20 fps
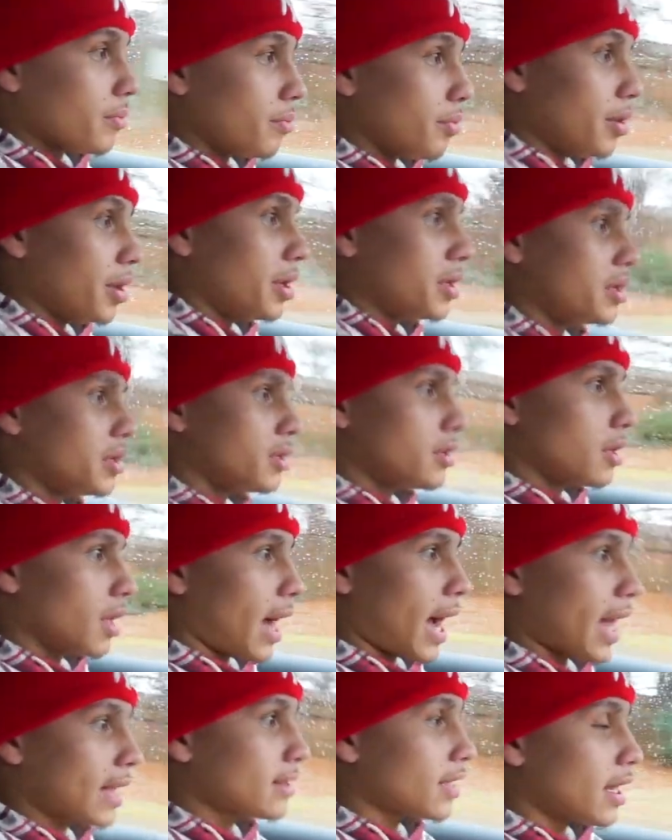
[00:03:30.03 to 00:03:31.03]
But
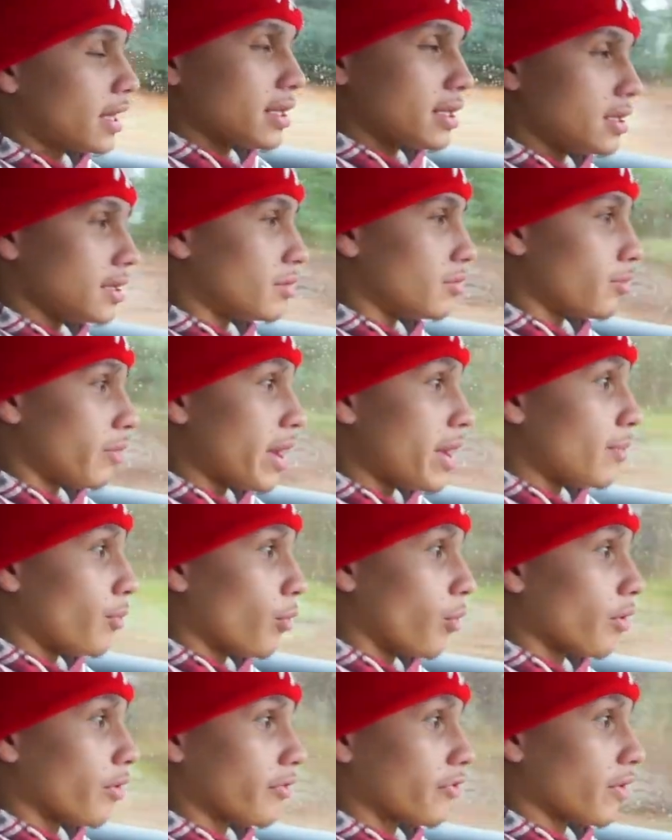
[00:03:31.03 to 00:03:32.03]
I thought he did way
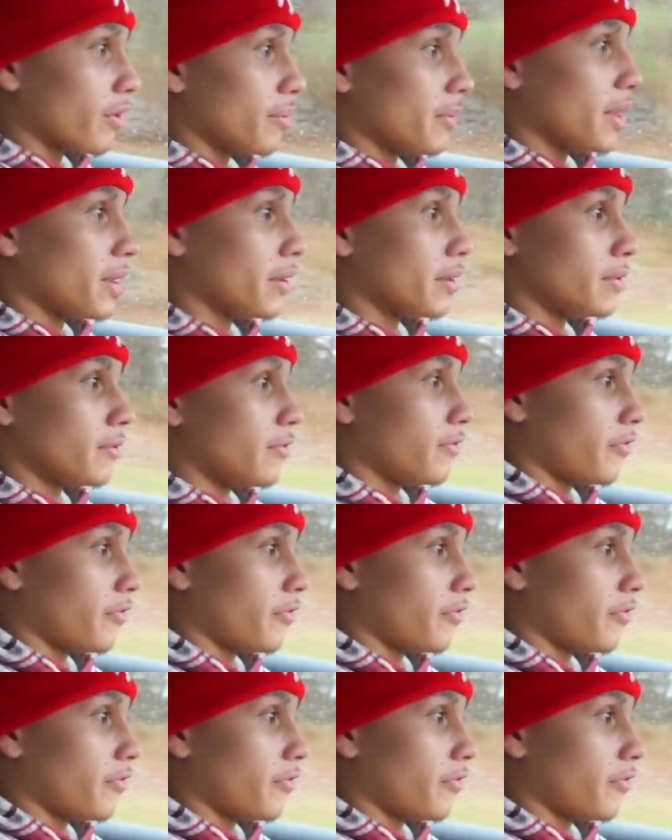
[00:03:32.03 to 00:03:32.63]
more from the